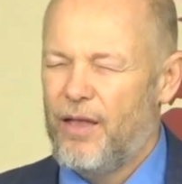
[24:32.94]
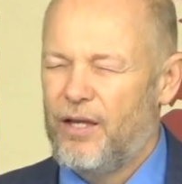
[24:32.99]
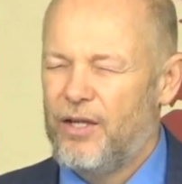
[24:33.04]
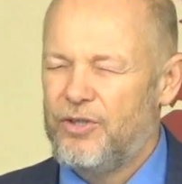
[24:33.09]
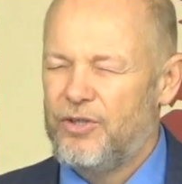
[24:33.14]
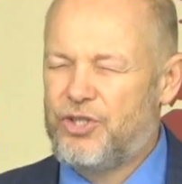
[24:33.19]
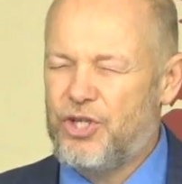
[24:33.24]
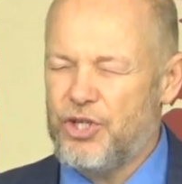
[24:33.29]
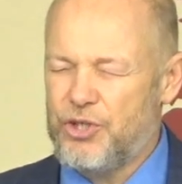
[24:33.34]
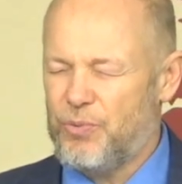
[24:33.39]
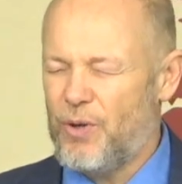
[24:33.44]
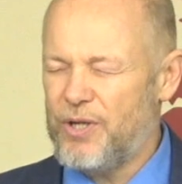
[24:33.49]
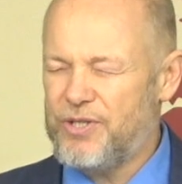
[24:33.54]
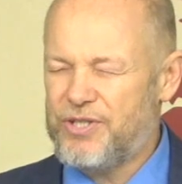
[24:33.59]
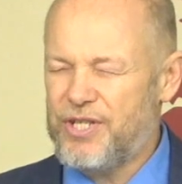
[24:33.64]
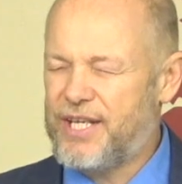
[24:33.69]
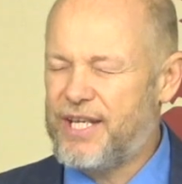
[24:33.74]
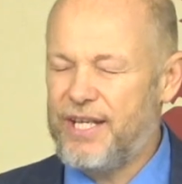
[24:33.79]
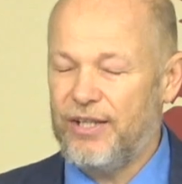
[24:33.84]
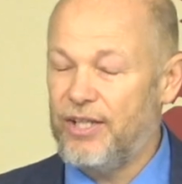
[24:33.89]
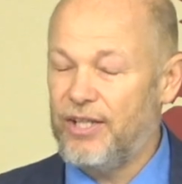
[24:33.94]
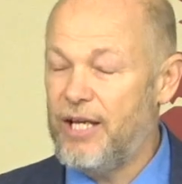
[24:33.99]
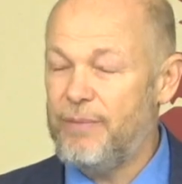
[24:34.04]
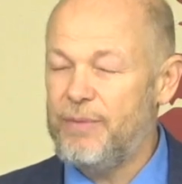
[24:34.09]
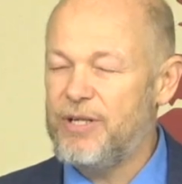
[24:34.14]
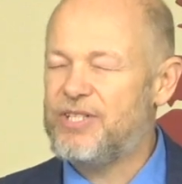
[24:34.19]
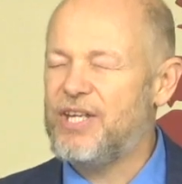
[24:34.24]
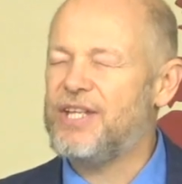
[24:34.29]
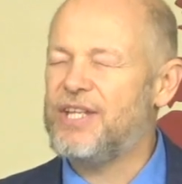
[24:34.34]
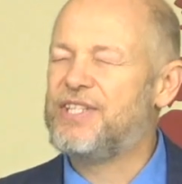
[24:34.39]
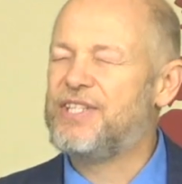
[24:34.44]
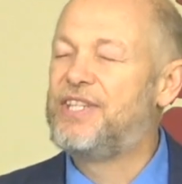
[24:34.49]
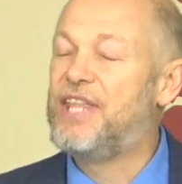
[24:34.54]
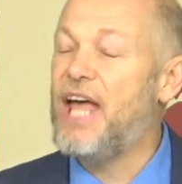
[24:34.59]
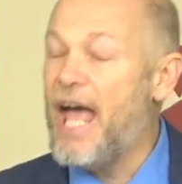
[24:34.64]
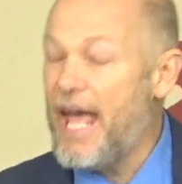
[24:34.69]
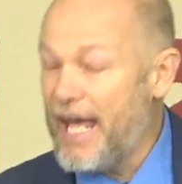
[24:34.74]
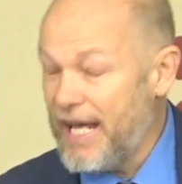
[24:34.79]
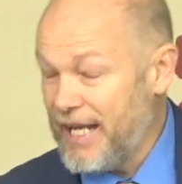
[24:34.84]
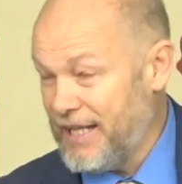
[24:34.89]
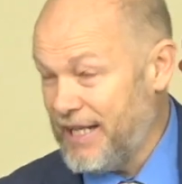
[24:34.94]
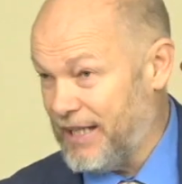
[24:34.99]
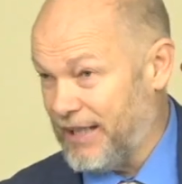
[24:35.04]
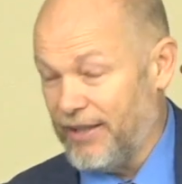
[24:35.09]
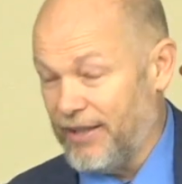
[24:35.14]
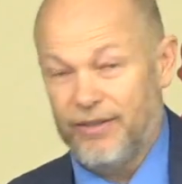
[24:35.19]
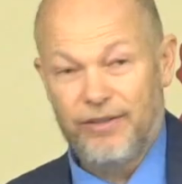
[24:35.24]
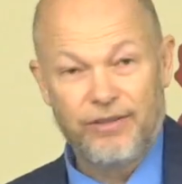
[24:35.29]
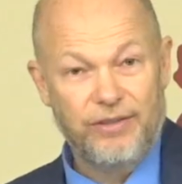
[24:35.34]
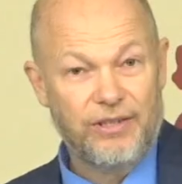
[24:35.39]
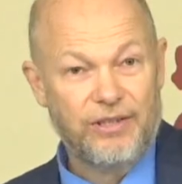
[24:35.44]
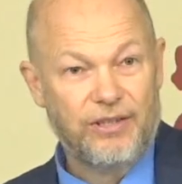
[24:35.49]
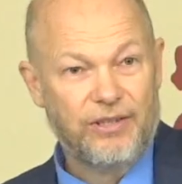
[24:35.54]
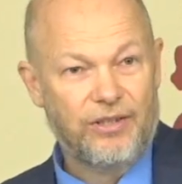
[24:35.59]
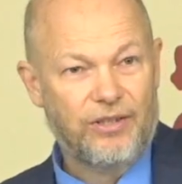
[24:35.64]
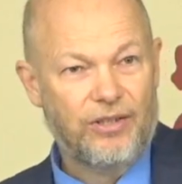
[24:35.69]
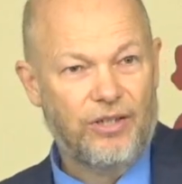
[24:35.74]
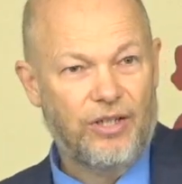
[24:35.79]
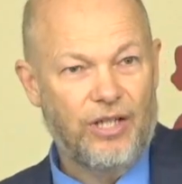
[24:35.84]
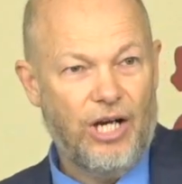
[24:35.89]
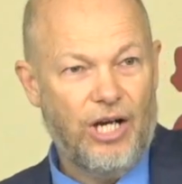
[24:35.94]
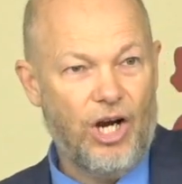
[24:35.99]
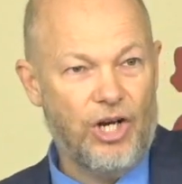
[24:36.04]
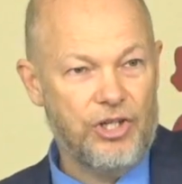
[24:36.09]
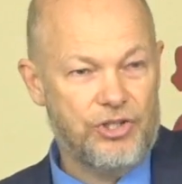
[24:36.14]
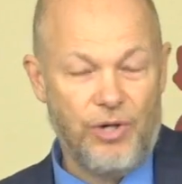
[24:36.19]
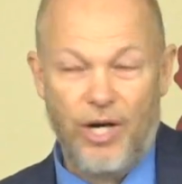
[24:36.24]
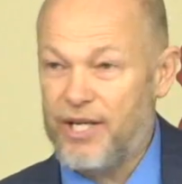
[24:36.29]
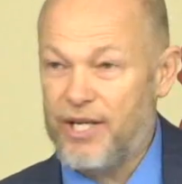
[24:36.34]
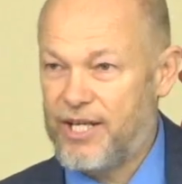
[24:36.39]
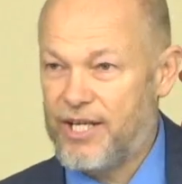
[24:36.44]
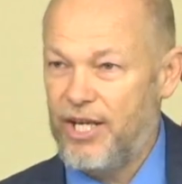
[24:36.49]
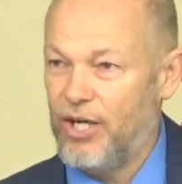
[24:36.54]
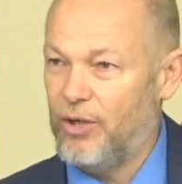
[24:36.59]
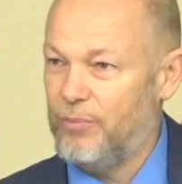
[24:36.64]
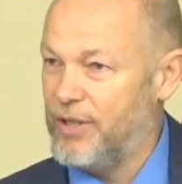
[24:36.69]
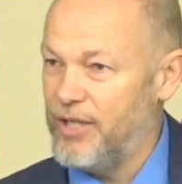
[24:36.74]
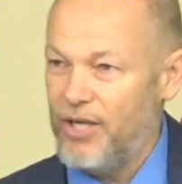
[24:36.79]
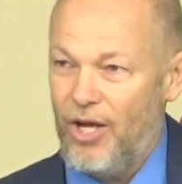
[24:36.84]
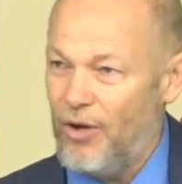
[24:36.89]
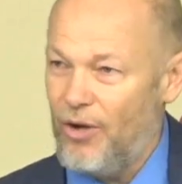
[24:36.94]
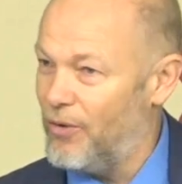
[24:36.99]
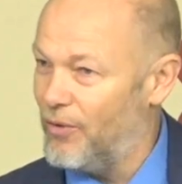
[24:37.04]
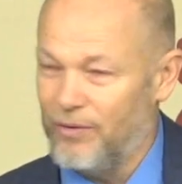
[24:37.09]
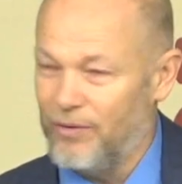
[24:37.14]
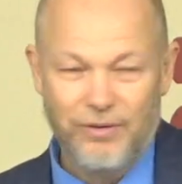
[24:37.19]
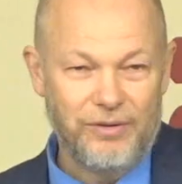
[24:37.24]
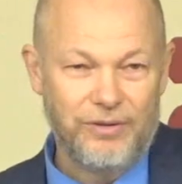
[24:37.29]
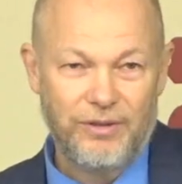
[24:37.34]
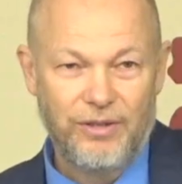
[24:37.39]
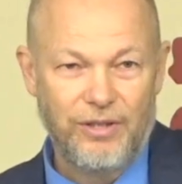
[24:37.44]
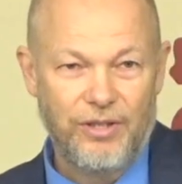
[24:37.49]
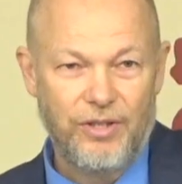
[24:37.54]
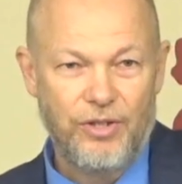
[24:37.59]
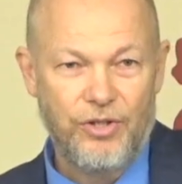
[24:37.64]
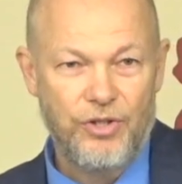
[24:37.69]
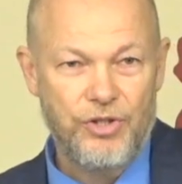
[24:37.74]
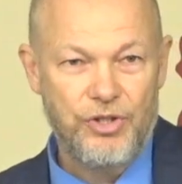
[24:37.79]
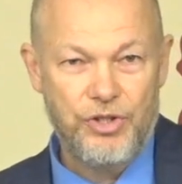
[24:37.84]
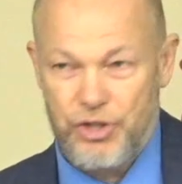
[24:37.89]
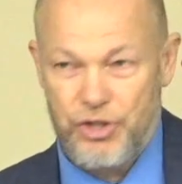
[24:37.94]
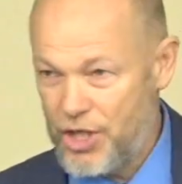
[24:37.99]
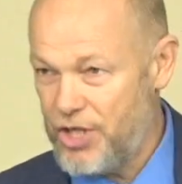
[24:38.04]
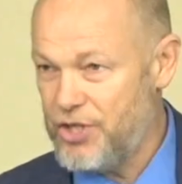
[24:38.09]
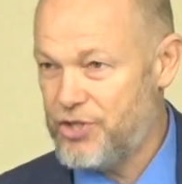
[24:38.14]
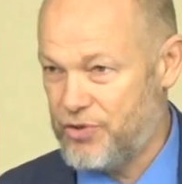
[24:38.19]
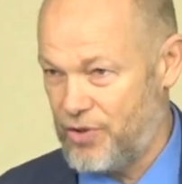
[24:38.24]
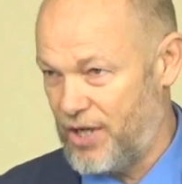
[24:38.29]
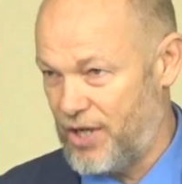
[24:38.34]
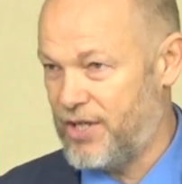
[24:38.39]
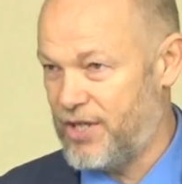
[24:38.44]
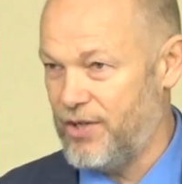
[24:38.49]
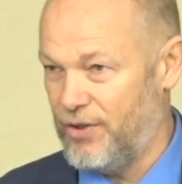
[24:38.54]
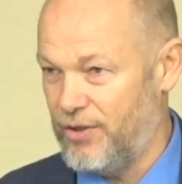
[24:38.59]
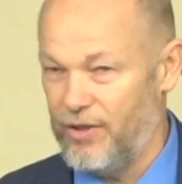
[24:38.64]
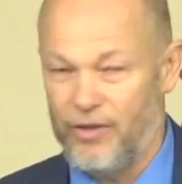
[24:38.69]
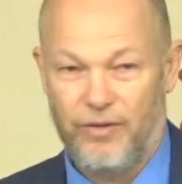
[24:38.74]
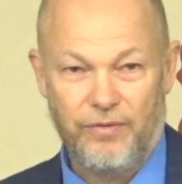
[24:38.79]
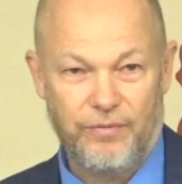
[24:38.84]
just wants to kill him. He says, they are trying to kill me. No, she's trying to kill you.